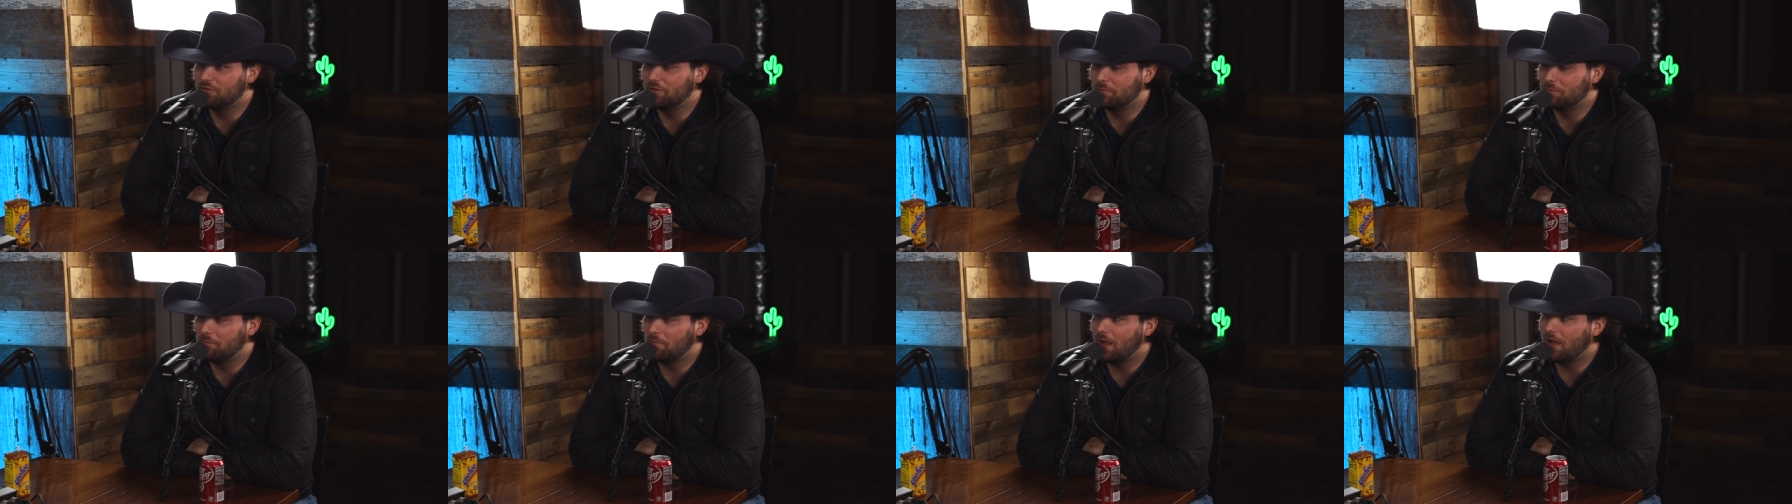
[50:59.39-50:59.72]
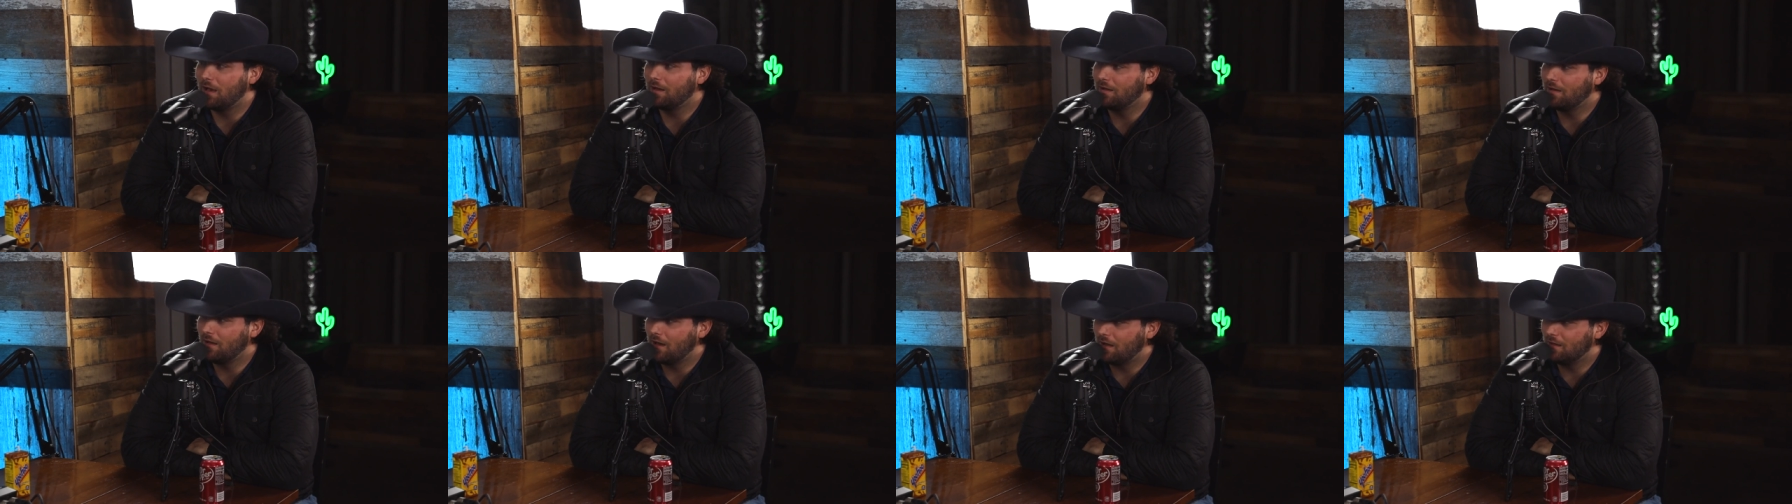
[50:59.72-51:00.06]
to
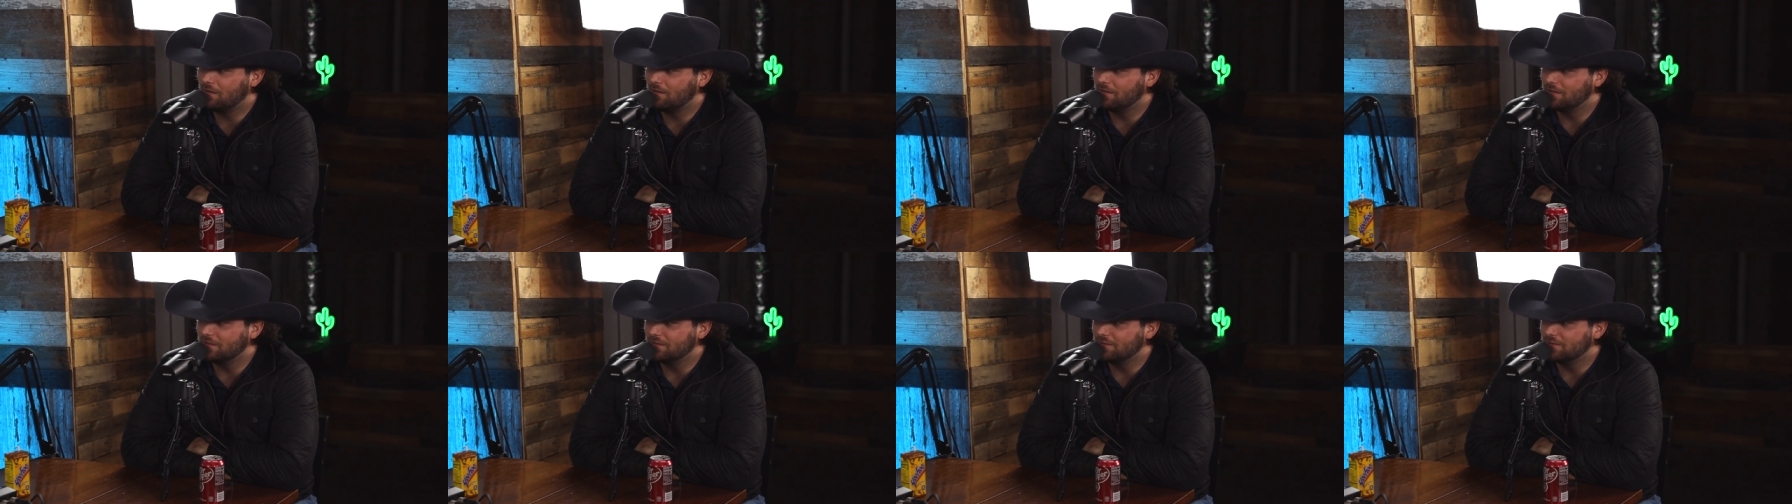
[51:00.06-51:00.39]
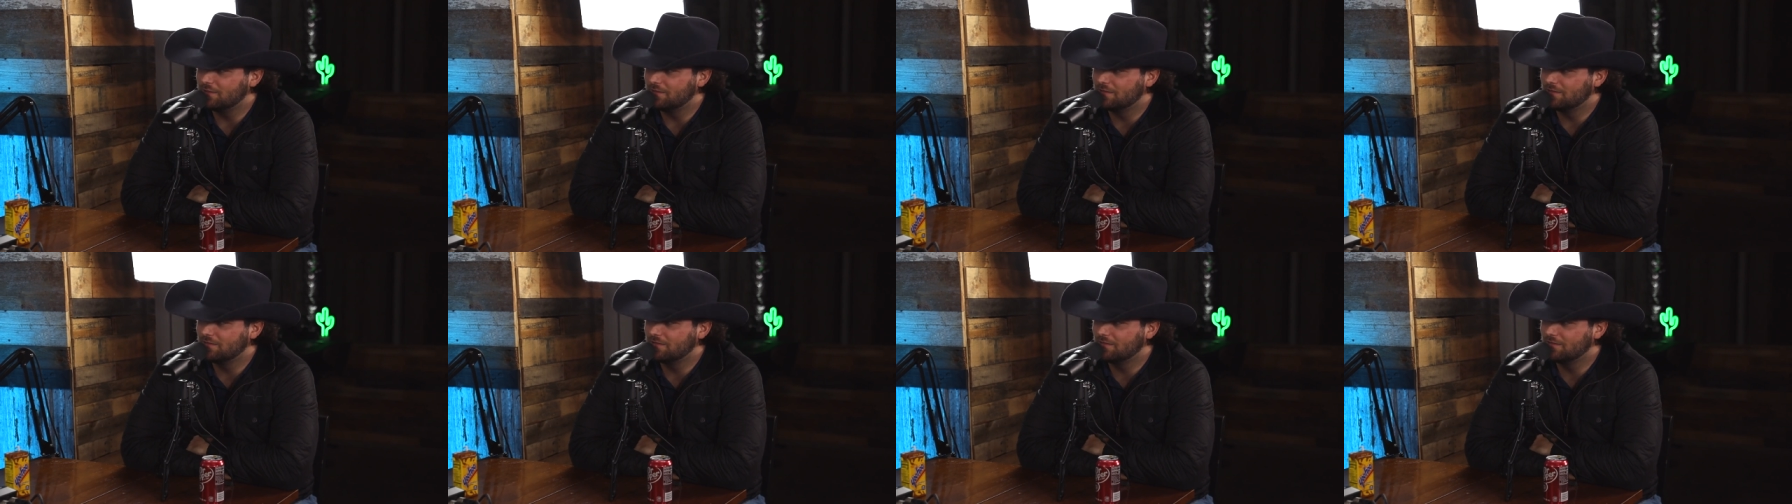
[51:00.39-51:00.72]
my
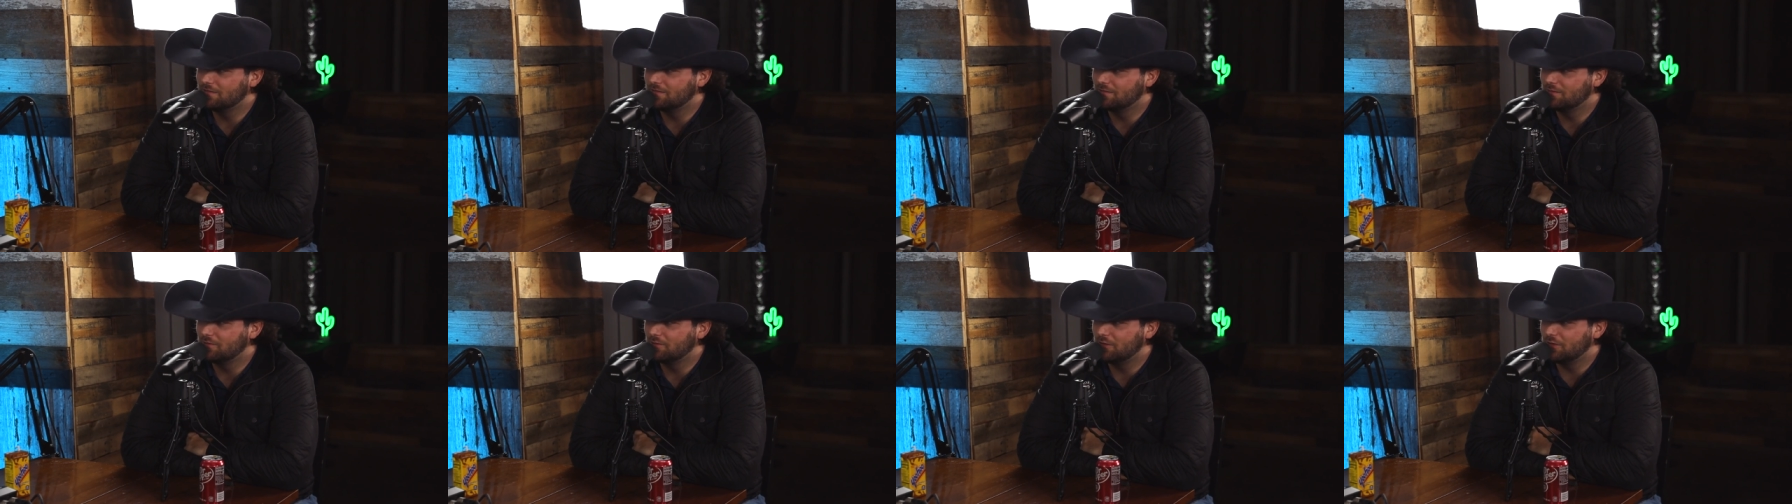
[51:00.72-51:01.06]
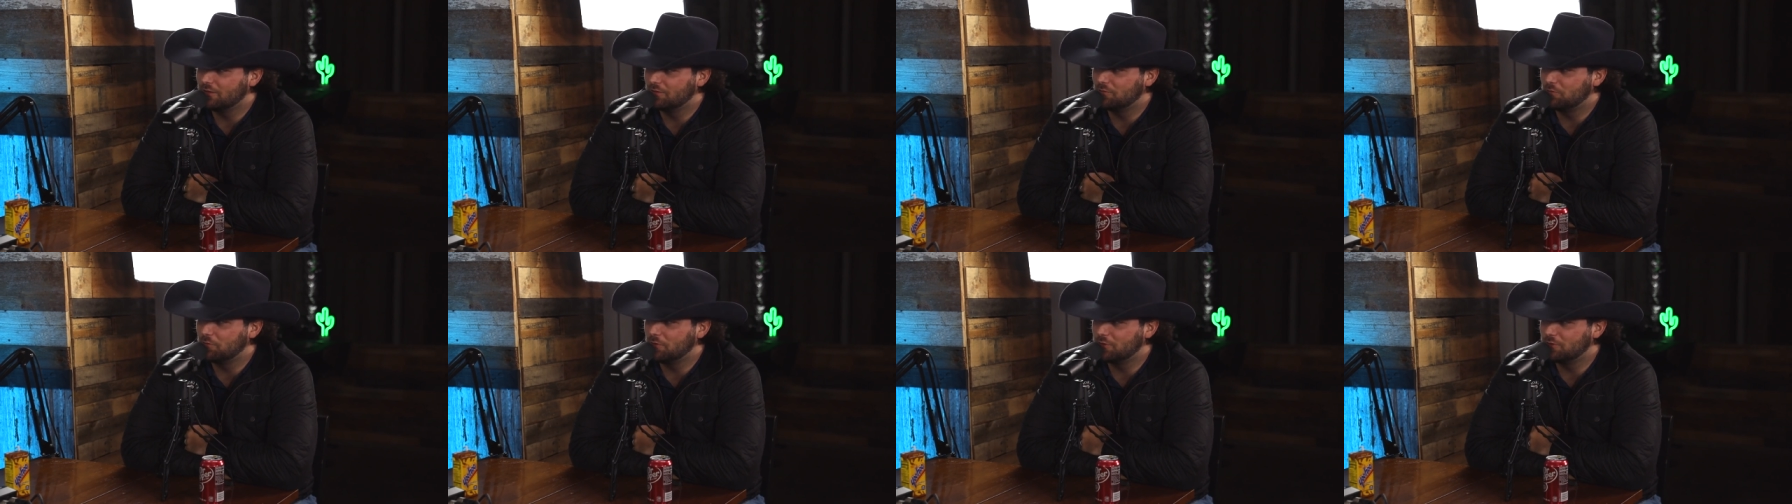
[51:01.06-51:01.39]
knowledge,
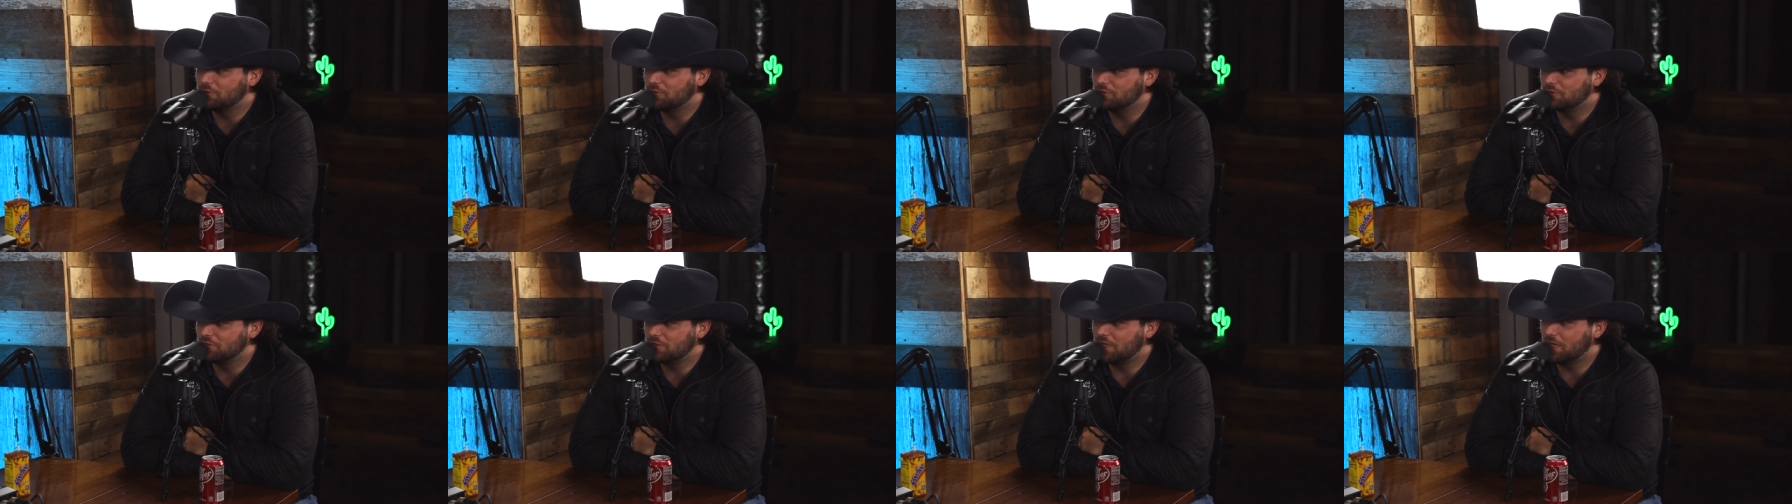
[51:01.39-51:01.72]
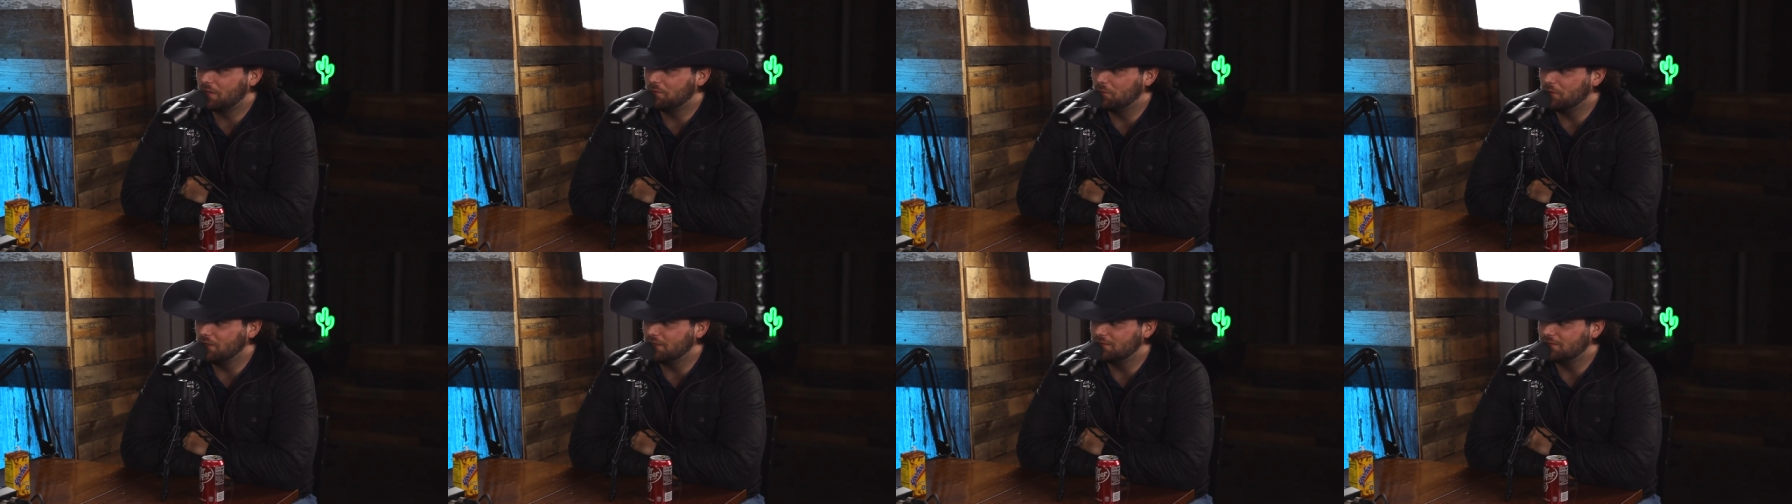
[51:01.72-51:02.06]
it's Mister
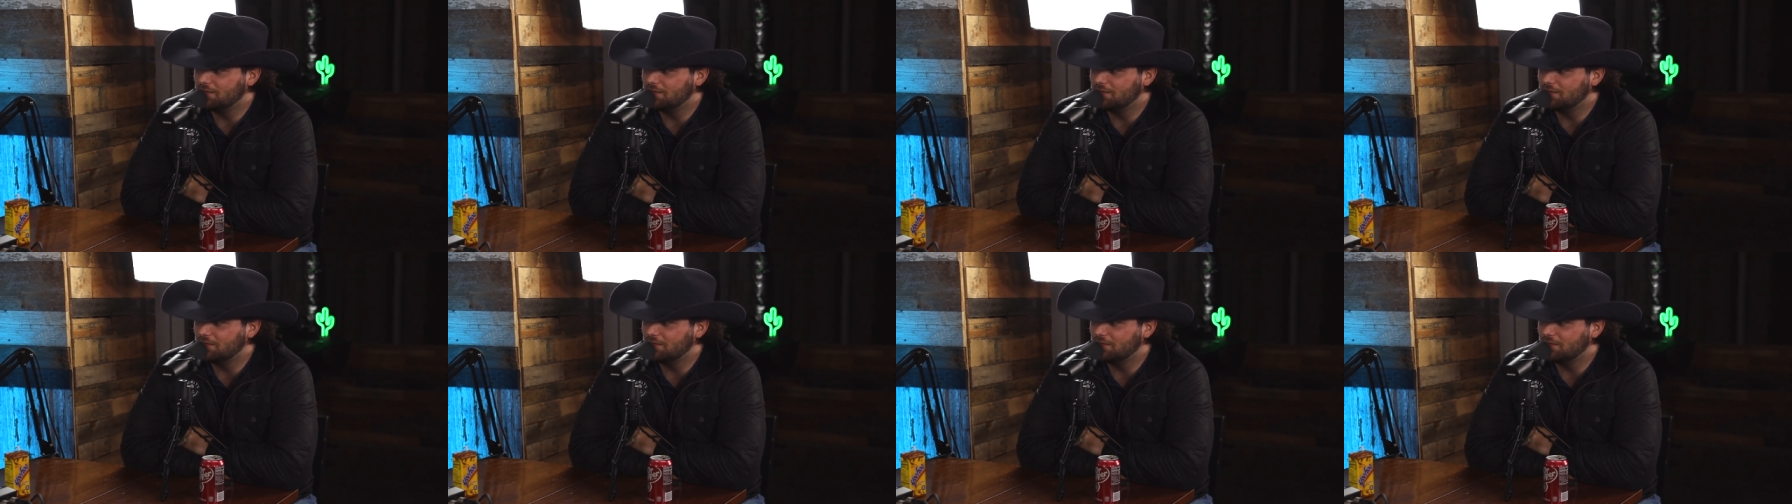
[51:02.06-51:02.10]
J B